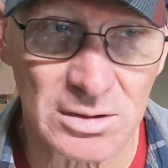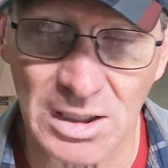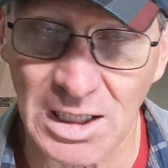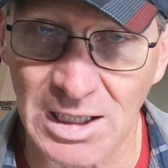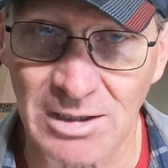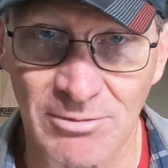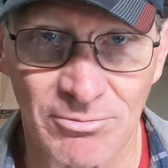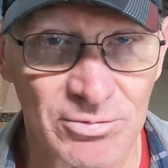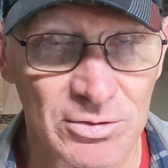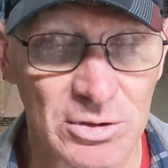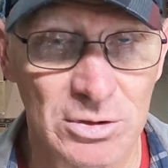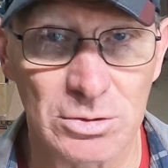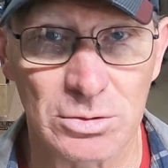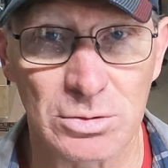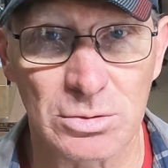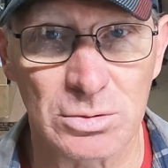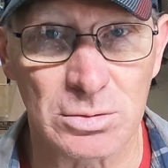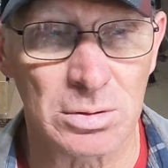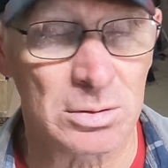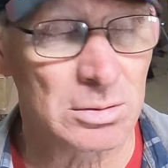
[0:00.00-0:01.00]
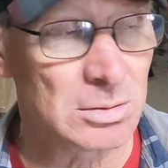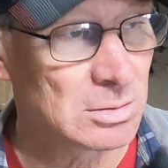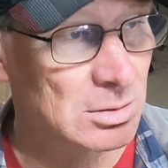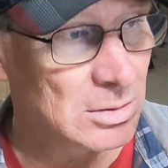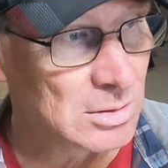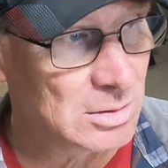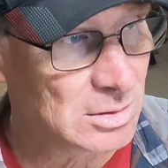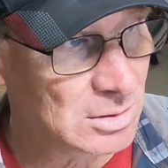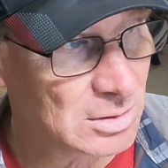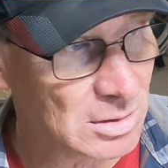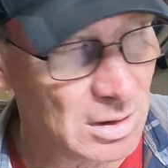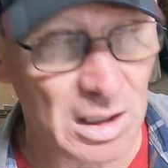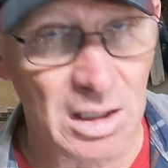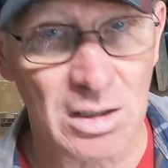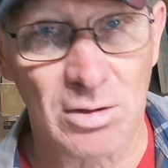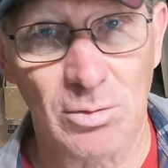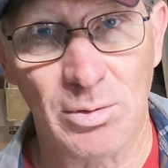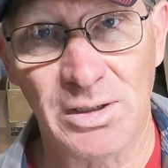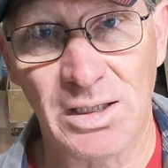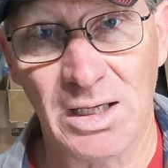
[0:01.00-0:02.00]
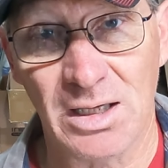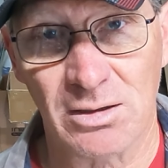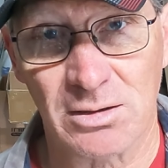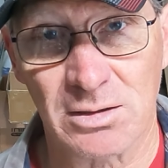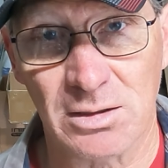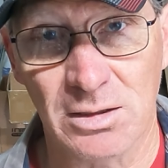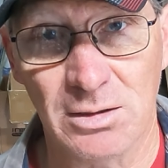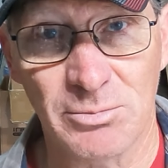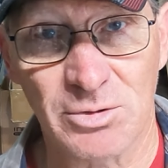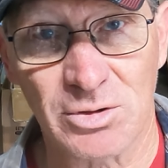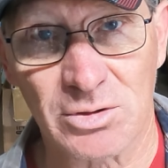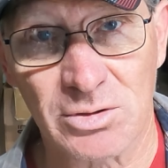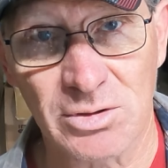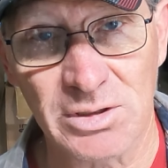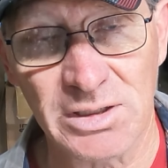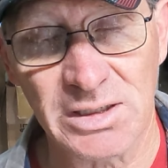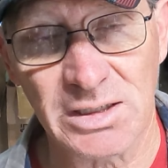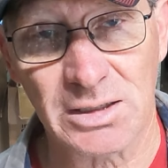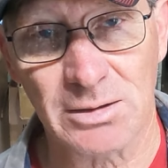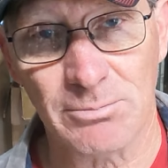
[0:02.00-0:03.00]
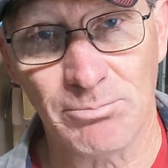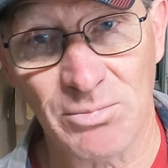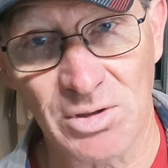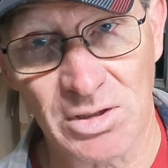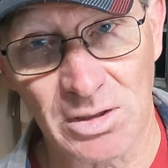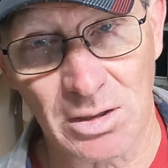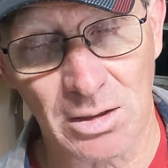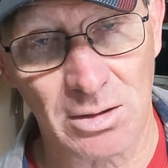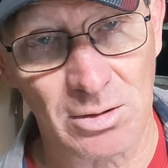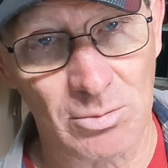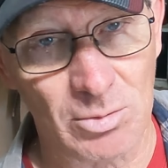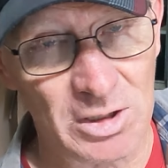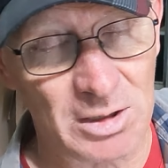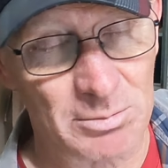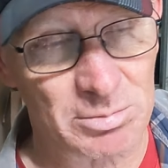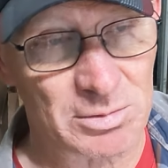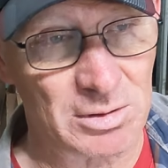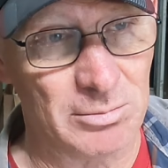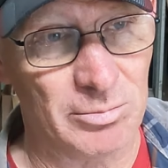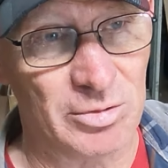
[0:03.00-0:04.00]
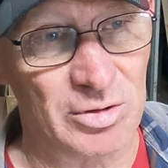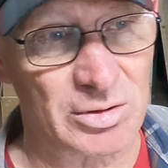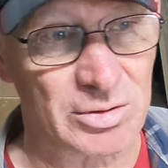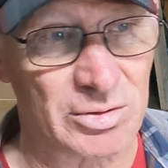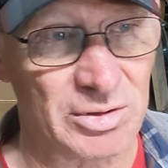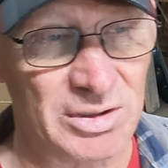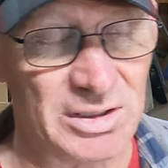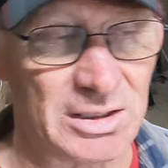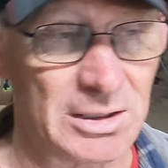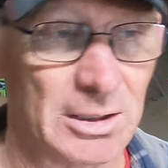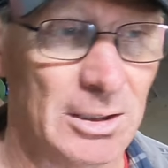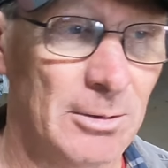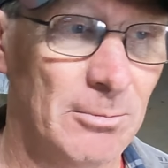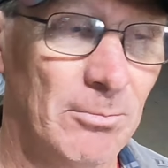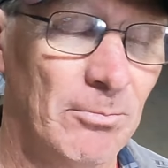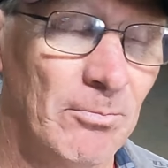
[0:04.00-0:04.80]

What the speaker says: and flew all the way down Kilometer Creek and all the way up Kilometer Creek.